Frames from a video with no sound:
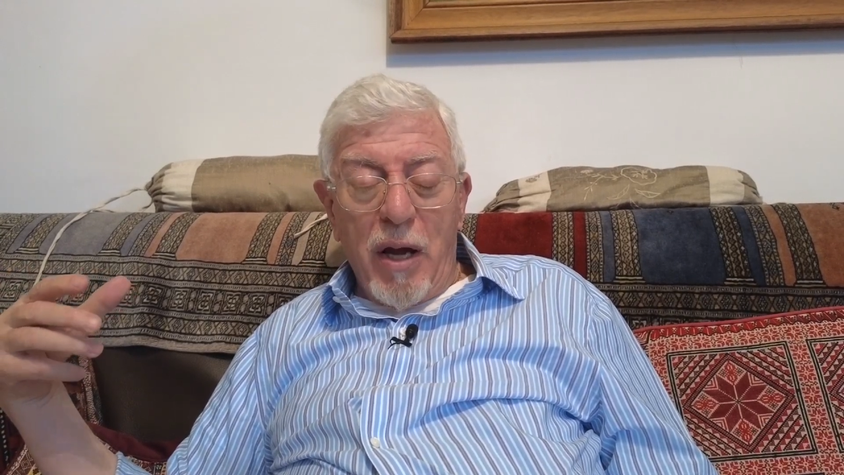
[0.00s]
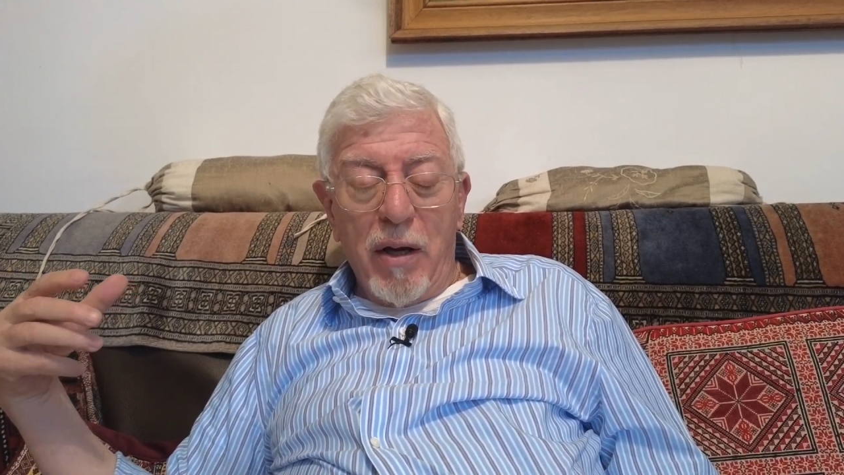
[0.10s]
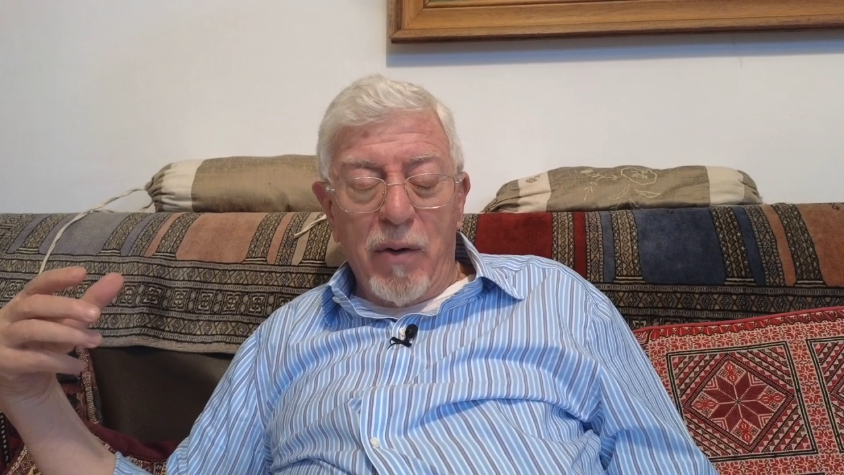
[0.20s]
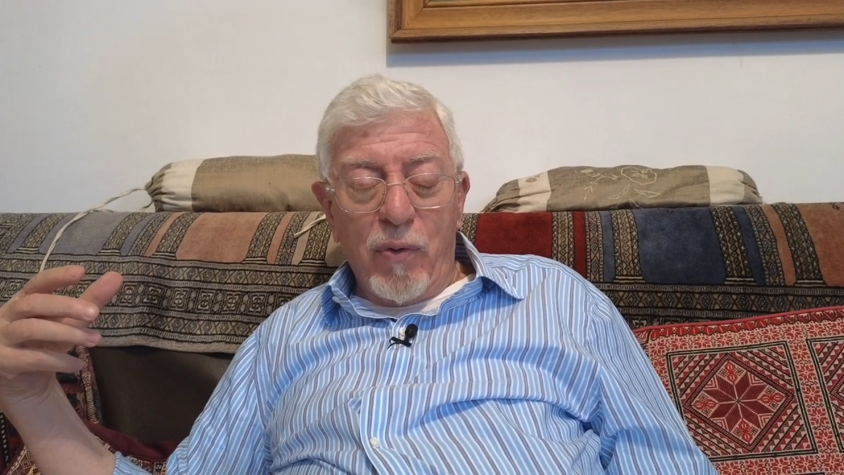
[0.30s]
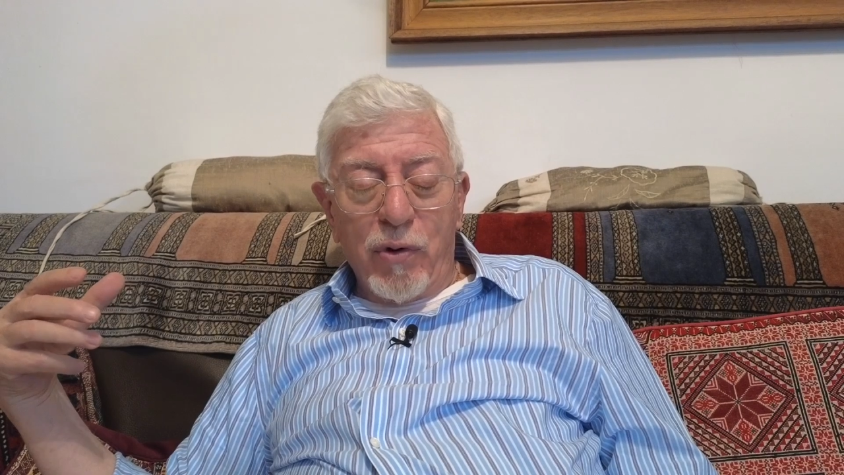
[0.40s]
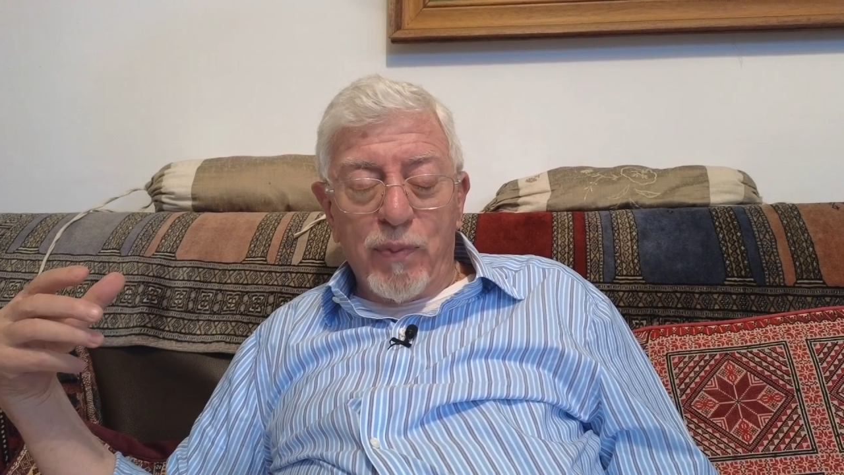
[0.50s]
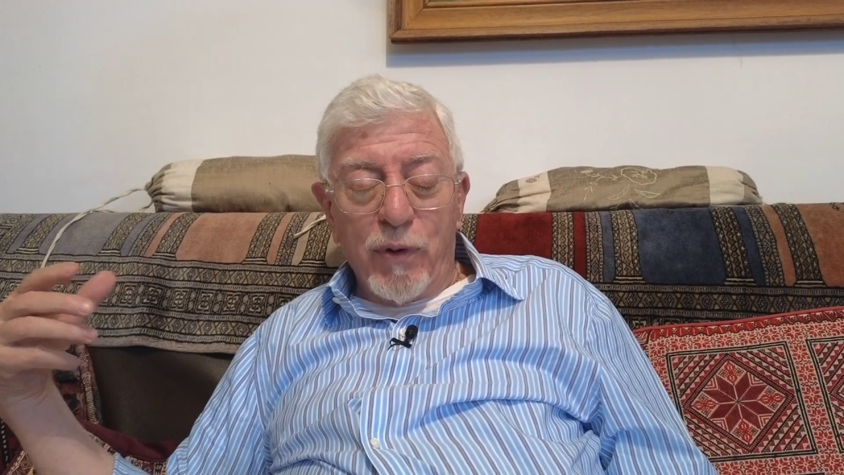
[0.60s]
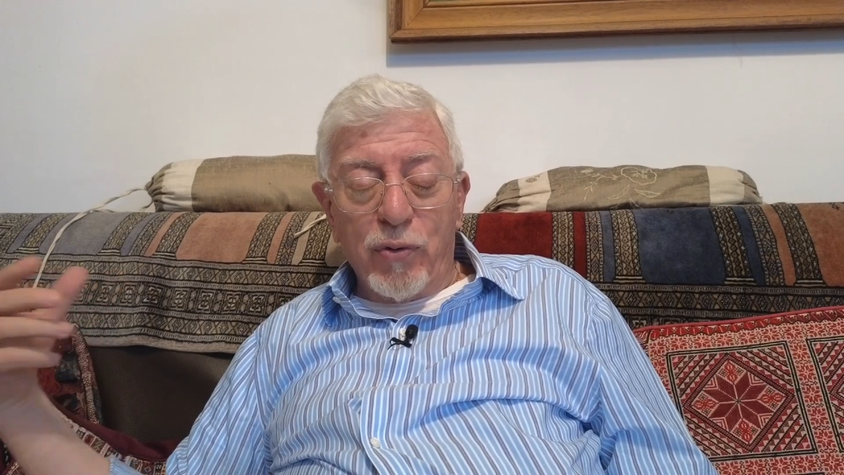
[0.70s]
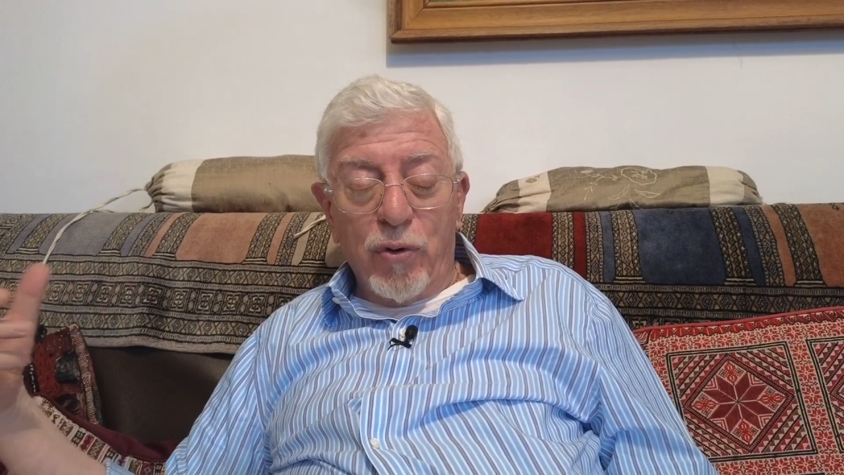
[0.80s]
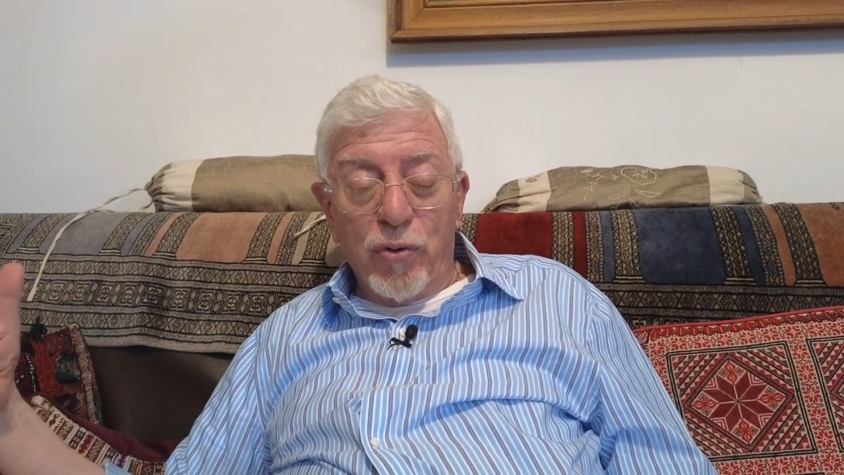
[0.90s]
I were
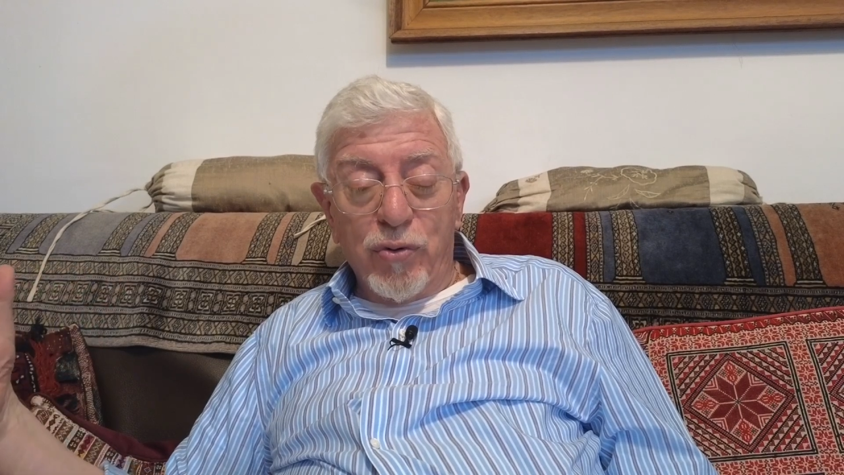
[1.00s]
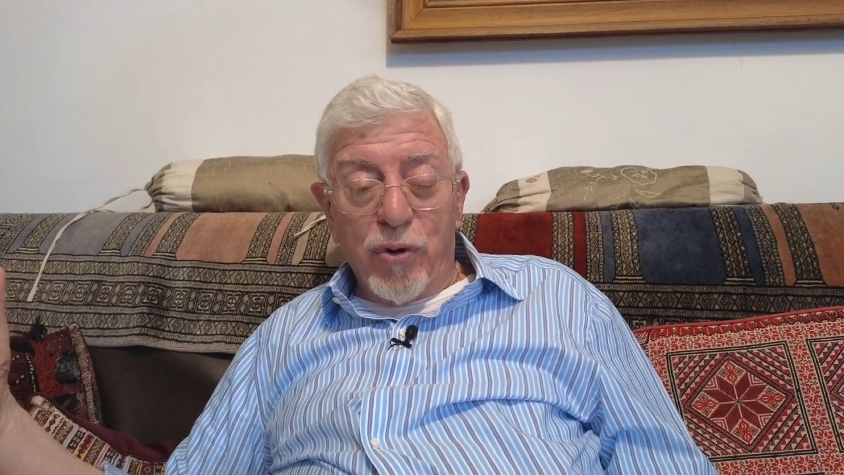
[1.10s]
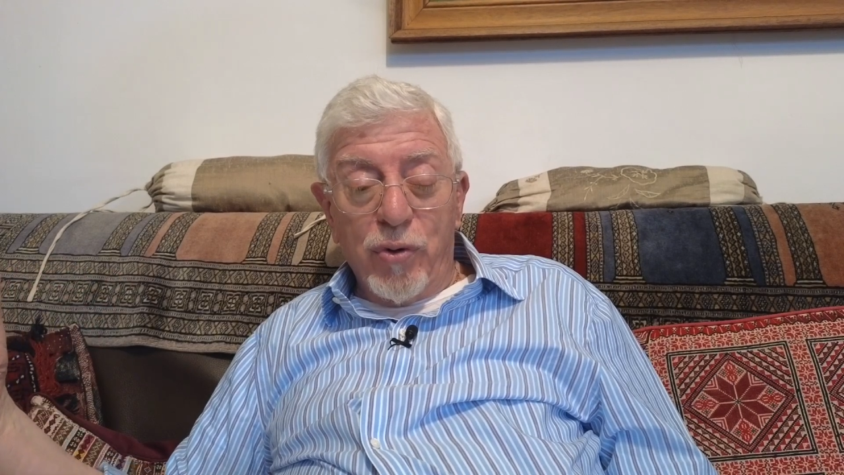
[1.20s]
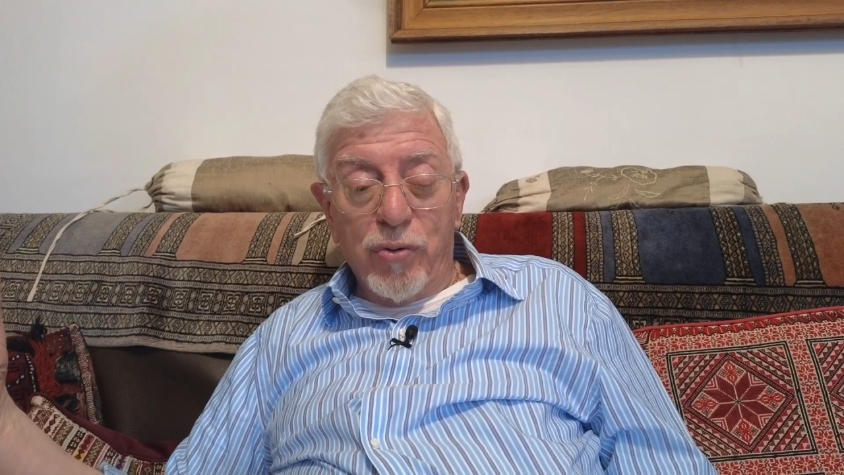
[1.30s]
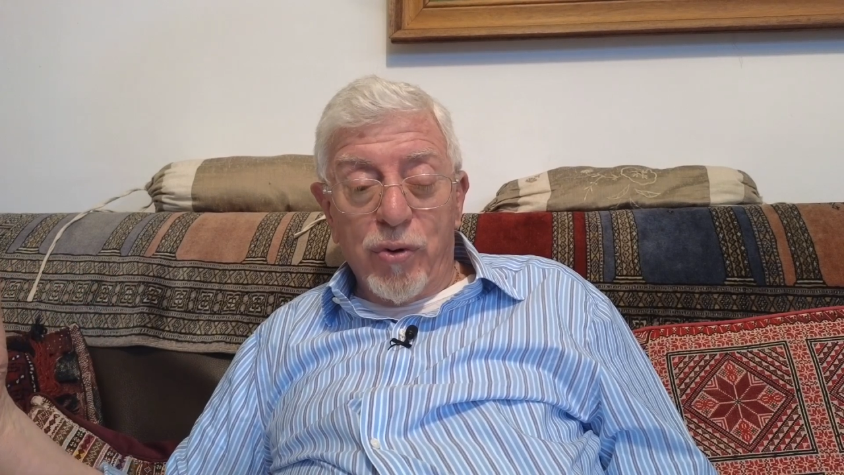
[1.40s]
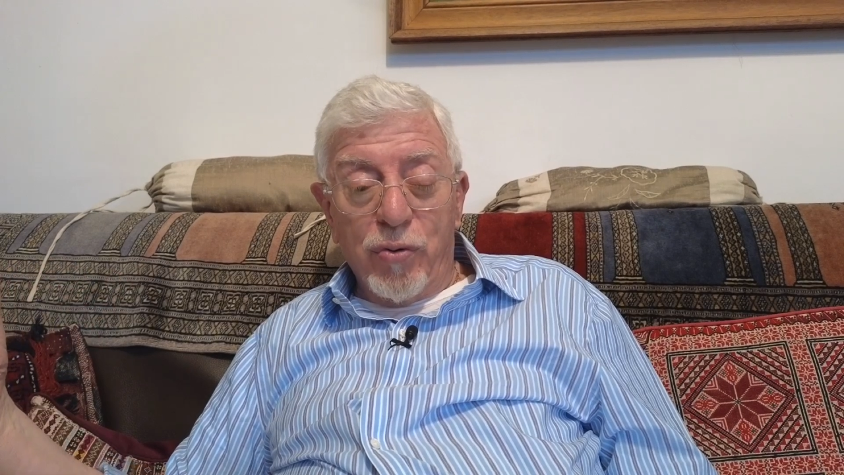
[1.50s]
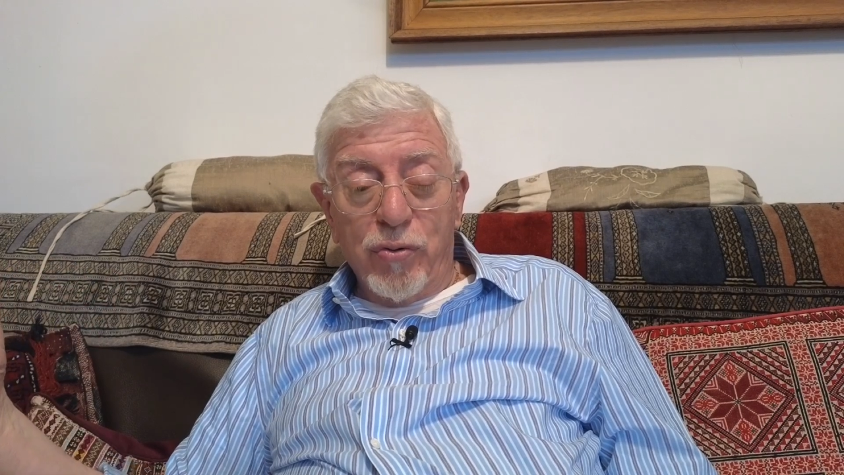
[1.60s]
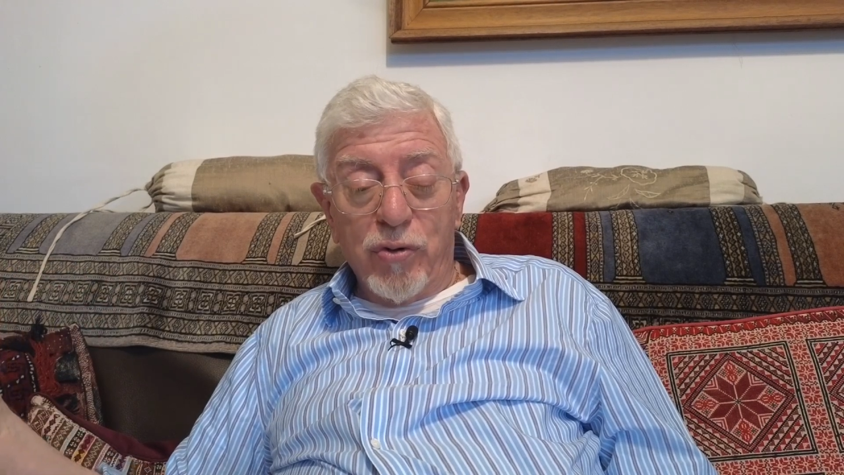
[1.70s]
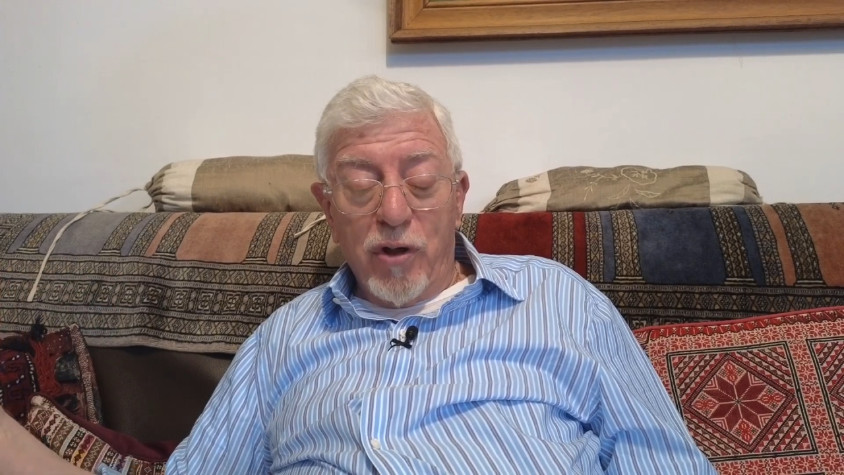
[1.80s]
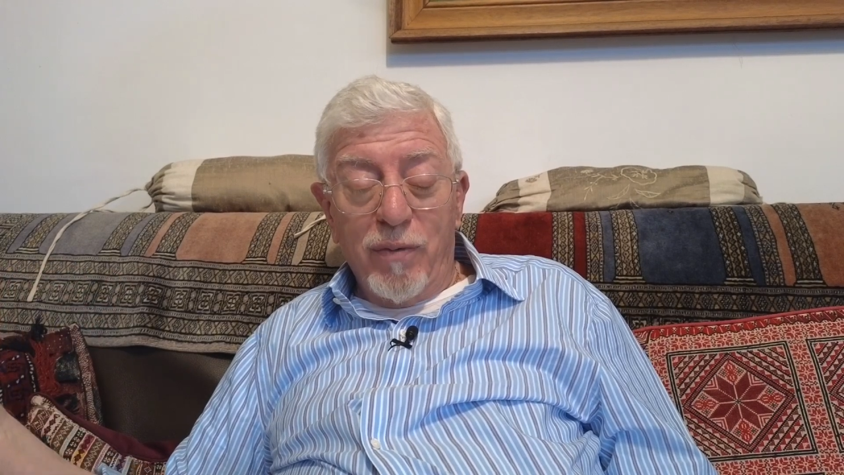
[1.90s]
supposed to go to
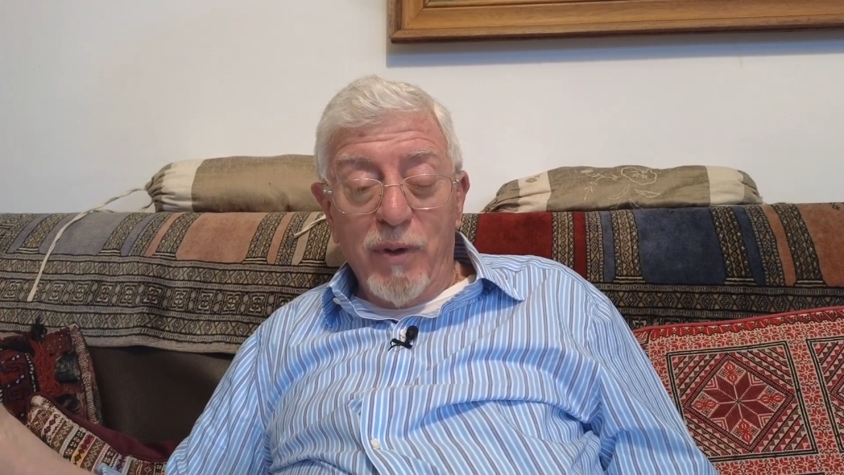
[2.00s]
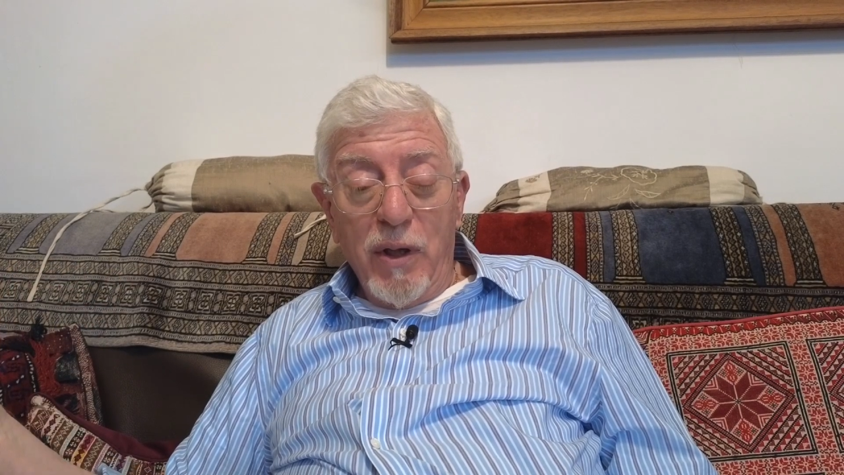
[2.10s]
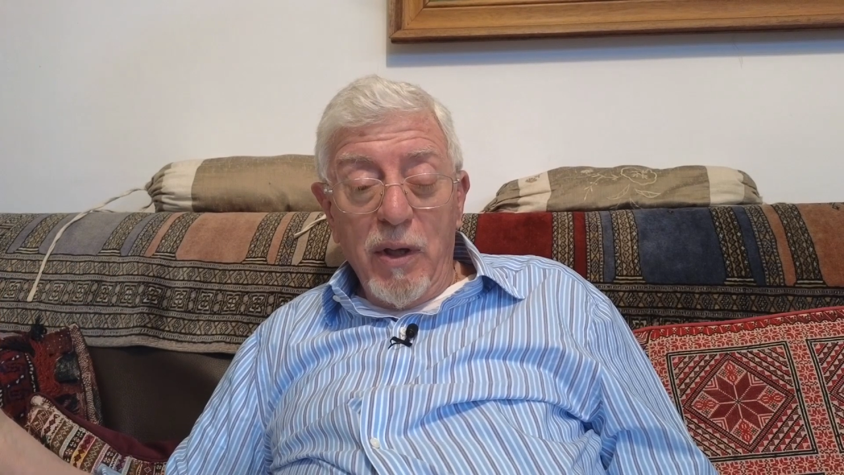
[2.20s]
Jerusalem,